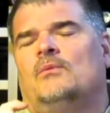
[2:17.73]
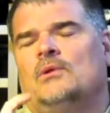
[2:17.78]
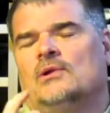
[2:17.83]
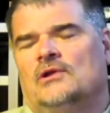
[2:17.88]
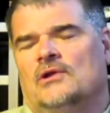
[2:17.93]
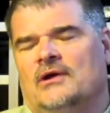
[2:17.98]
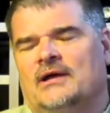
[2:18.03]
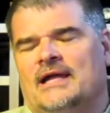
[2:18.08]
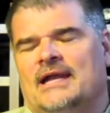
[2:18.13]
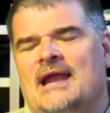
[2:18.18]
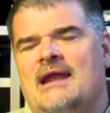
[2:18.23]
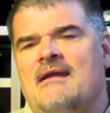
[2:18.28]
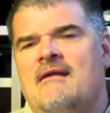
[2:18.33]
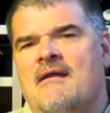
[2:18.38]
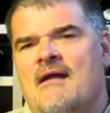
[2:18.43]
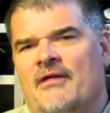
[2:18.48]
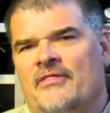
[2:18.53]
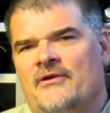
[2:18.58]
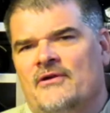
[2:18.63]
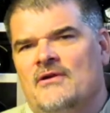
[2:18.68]
We'll look at
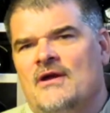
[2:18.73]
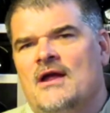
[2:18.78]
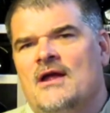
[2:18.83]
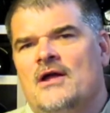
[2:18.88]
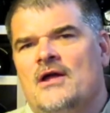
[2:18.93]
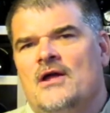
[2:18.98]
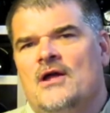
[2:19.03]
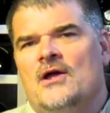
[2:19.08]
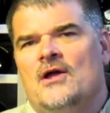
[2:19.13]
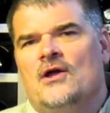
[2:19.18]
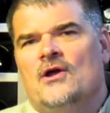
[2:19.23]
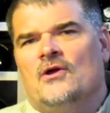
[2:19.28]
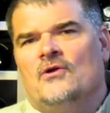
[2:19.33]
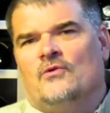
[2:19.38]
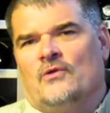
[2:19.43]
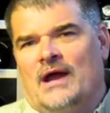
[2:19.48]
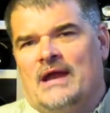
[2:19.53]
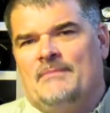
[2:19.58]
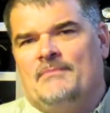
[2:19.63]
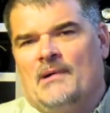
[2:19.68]
another
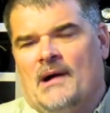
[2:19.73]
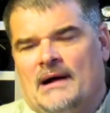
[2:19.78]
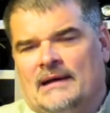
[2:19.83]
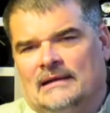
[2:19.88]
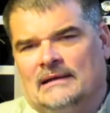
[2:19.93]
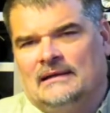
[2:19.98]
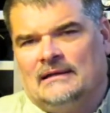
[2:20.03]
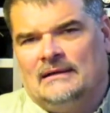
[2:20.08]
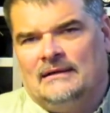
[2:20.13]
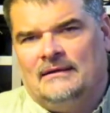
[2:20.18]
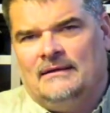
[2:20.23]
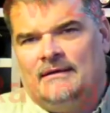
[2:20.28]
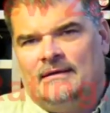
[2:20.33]
great bottle